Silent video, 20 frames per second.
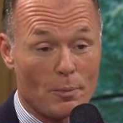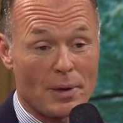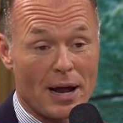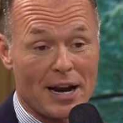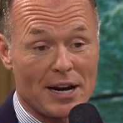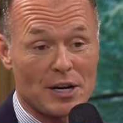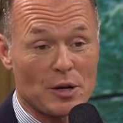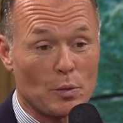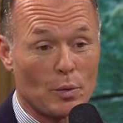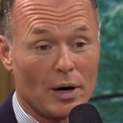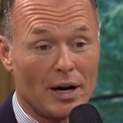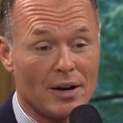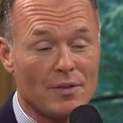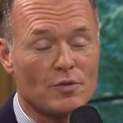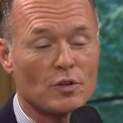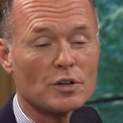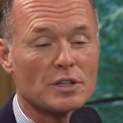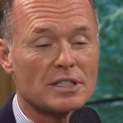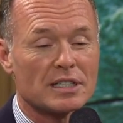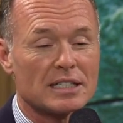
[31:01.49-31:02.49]
ninety-one,
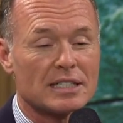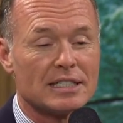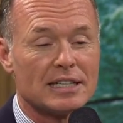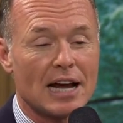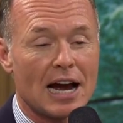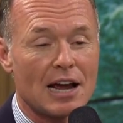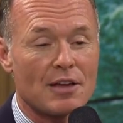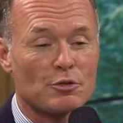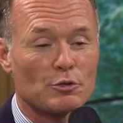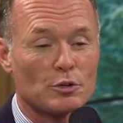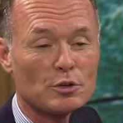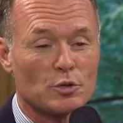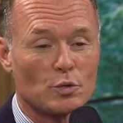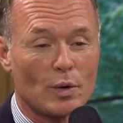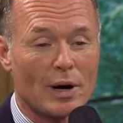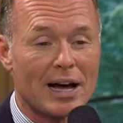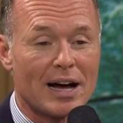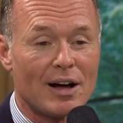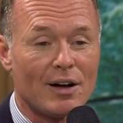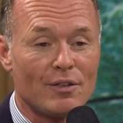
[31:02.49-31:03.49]
verses nine through
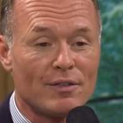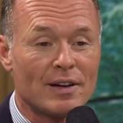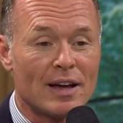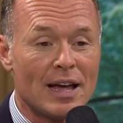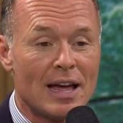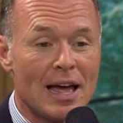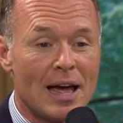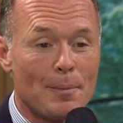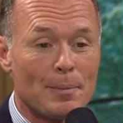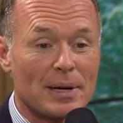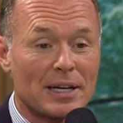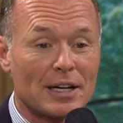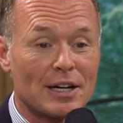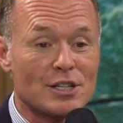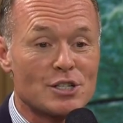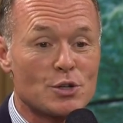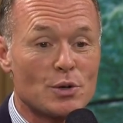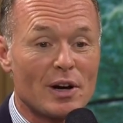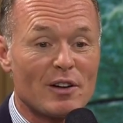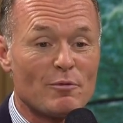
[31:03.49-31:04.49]
twelve,
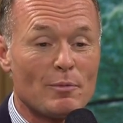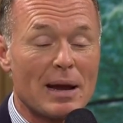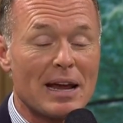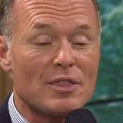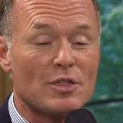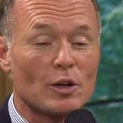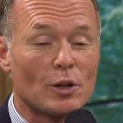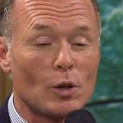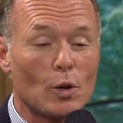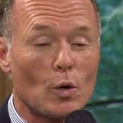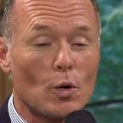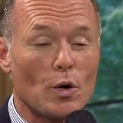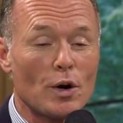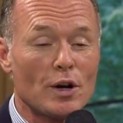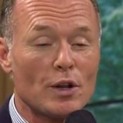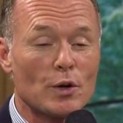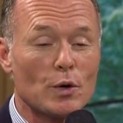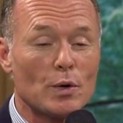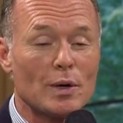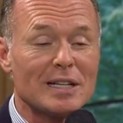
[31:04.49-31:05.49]
because you have made the Lord,
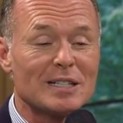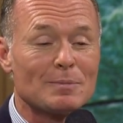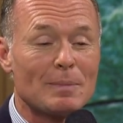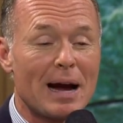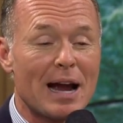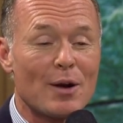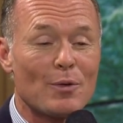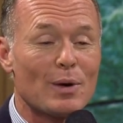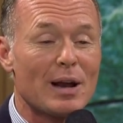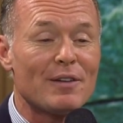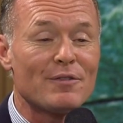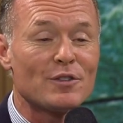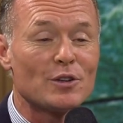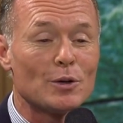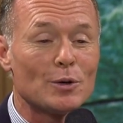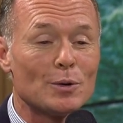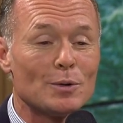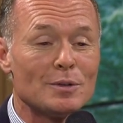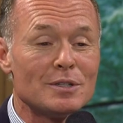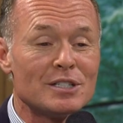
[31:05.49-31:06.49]
who is my
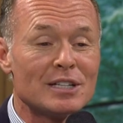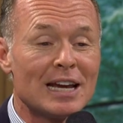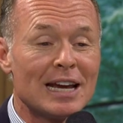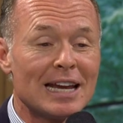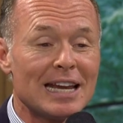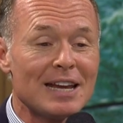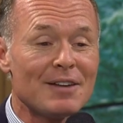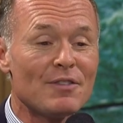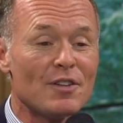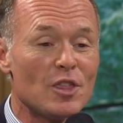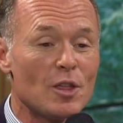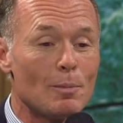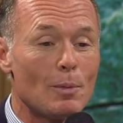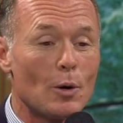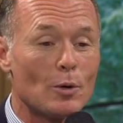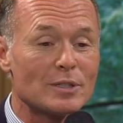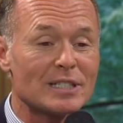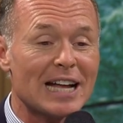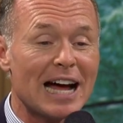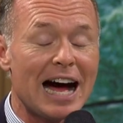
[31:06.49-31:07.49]
refuge, even the
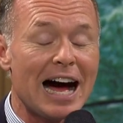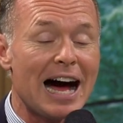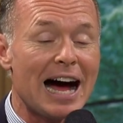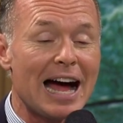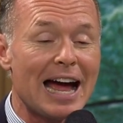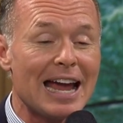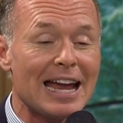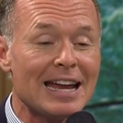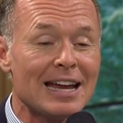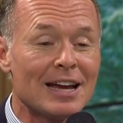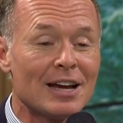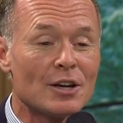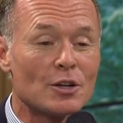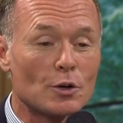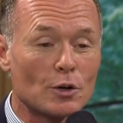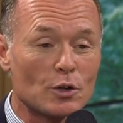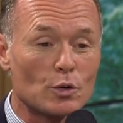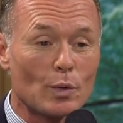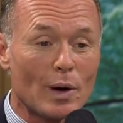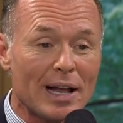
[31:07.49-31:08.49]
Most High,
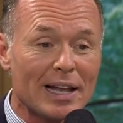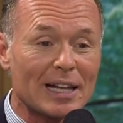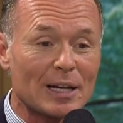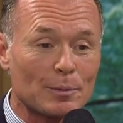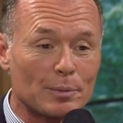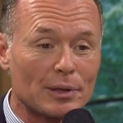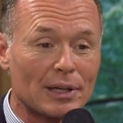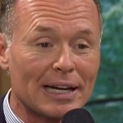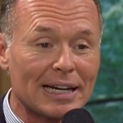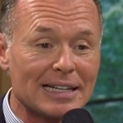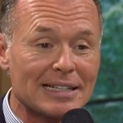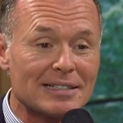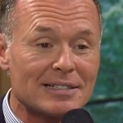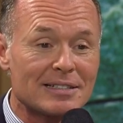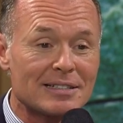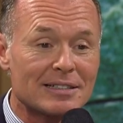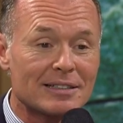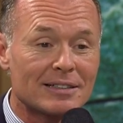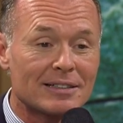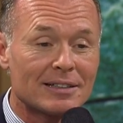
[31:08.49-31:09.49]
your dwelling
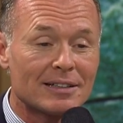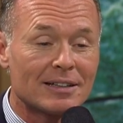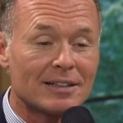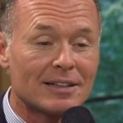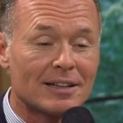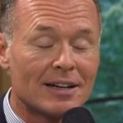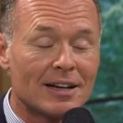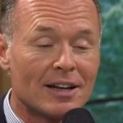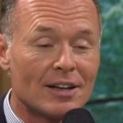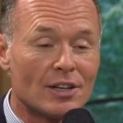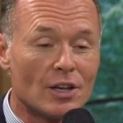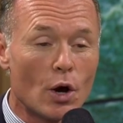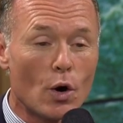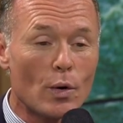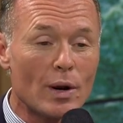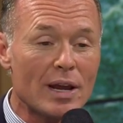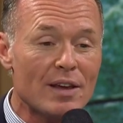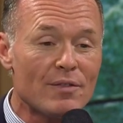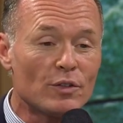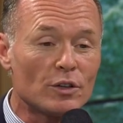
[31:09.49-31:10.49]
place.
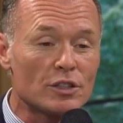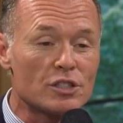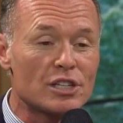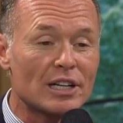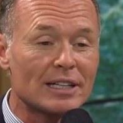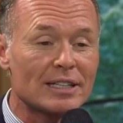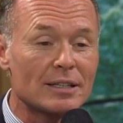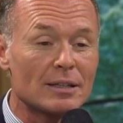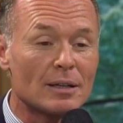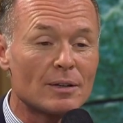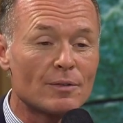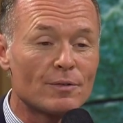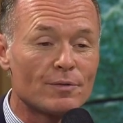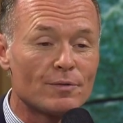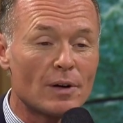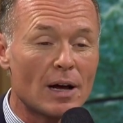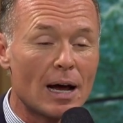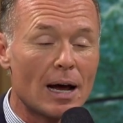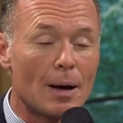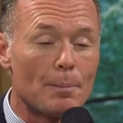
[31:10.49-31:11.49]
No evil shall
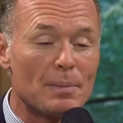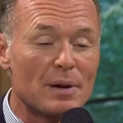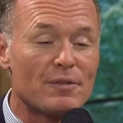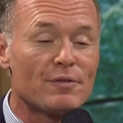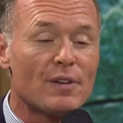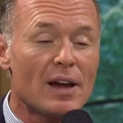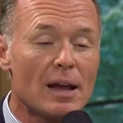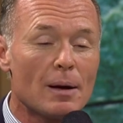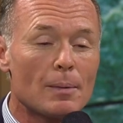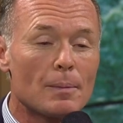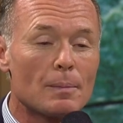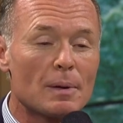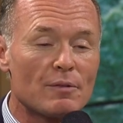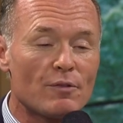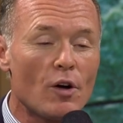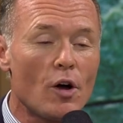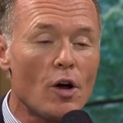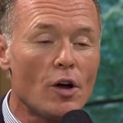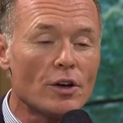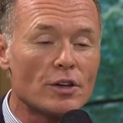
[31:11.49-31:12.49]
uh, befa
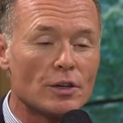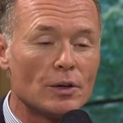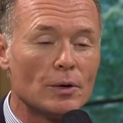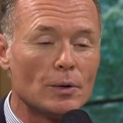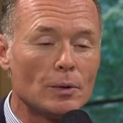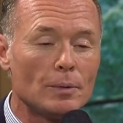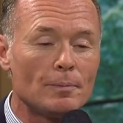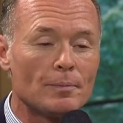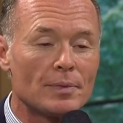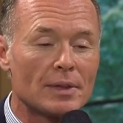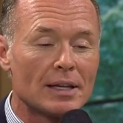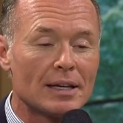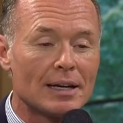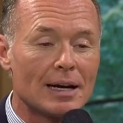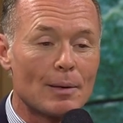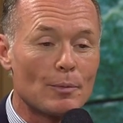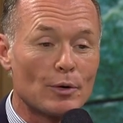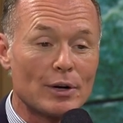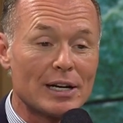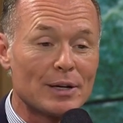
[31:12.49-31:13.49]
befall you.
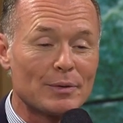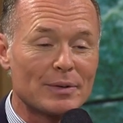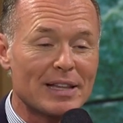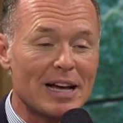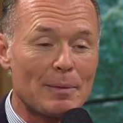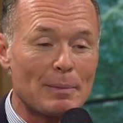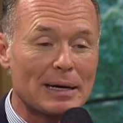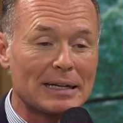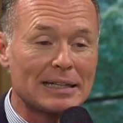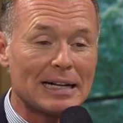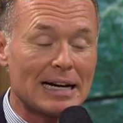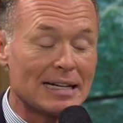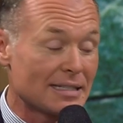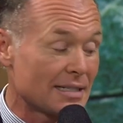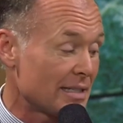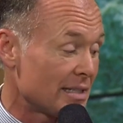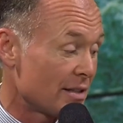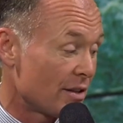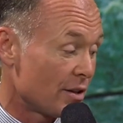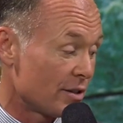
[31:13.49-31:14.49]
I'm reading without my glasses,
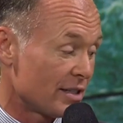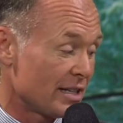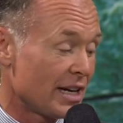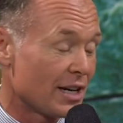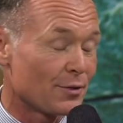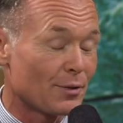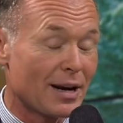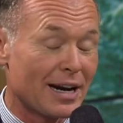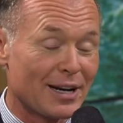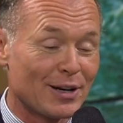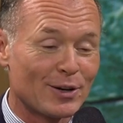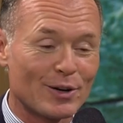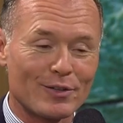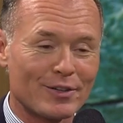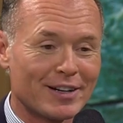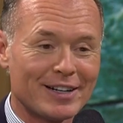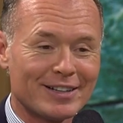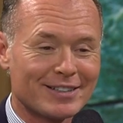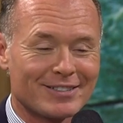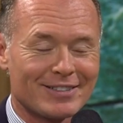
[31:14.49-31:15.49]
oh, and they're okay. sitting right here over
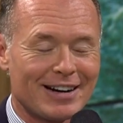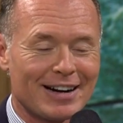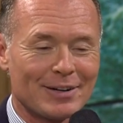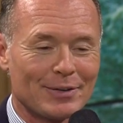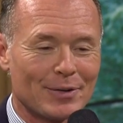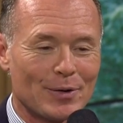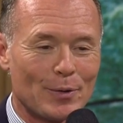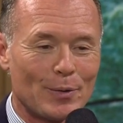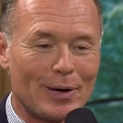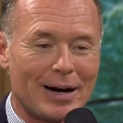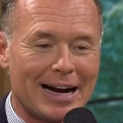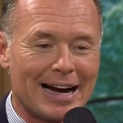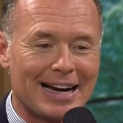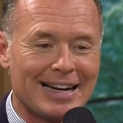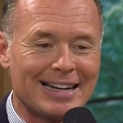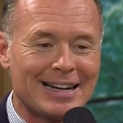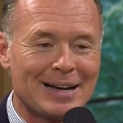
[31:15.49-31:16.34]
here, so I don't know why.